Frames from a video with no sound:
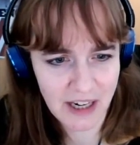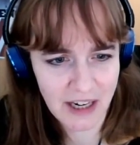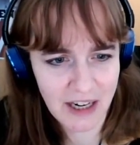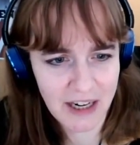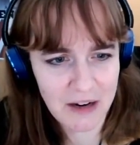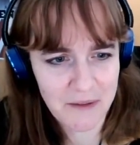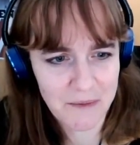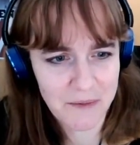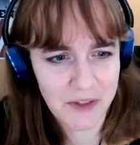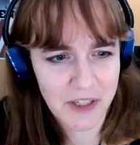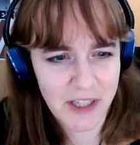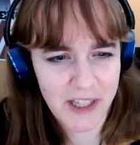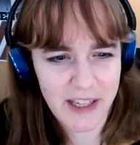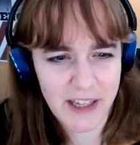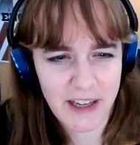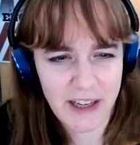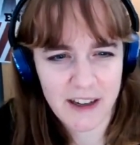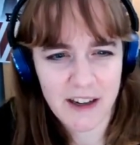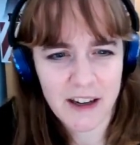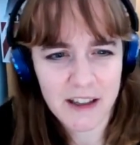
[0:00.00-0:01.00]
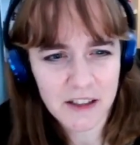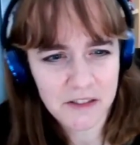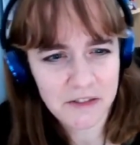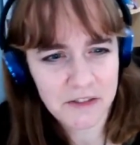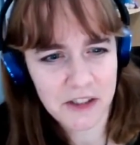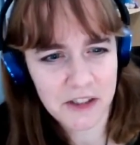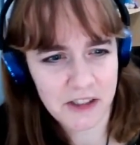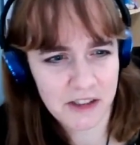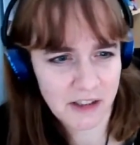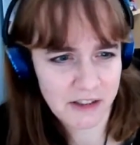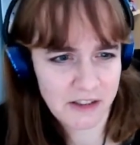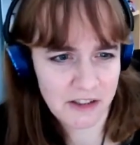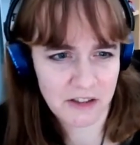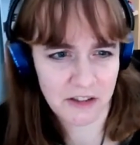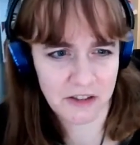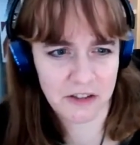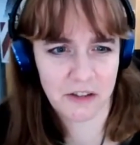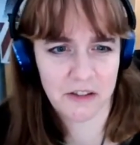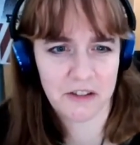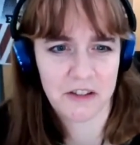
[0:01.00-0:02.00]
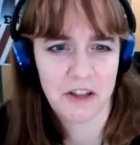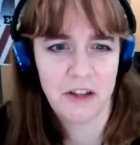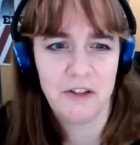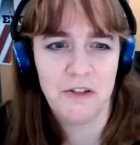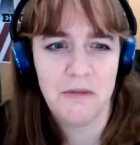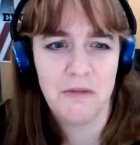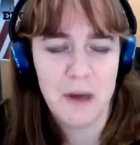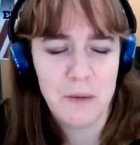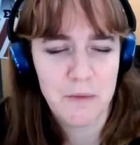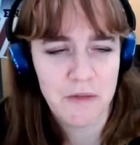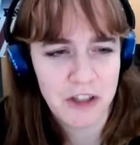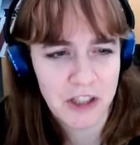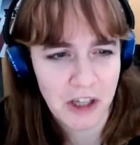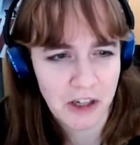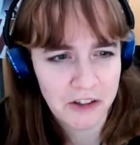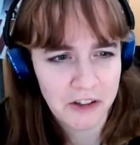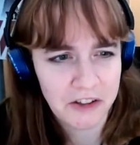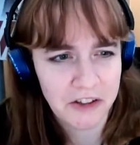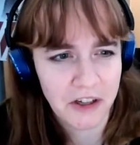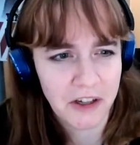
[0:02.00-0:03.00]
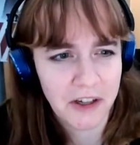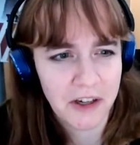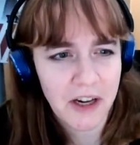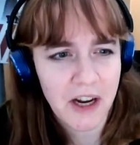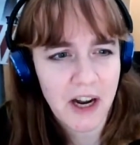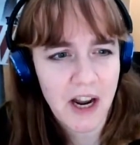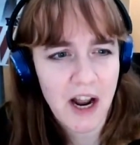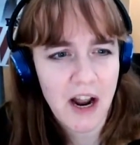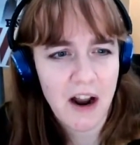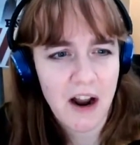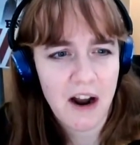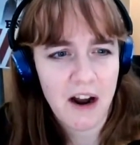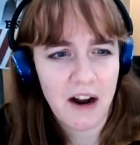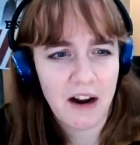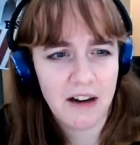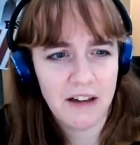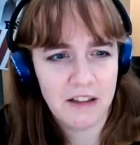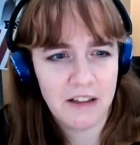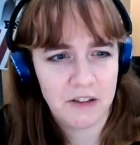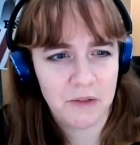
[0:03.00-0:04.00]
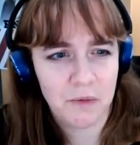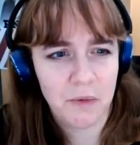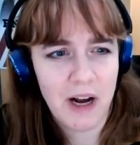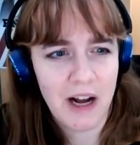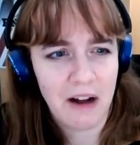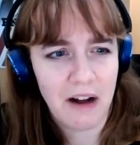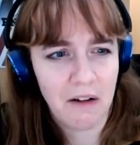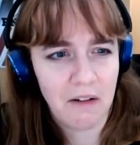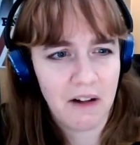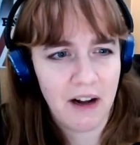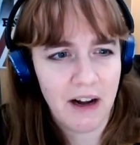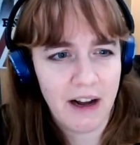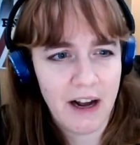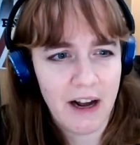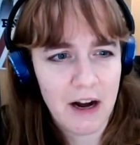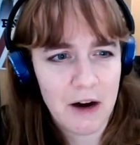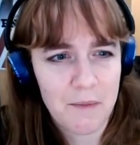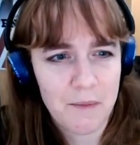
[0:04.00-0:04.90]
It kind of touches on sort of social reproduction as well.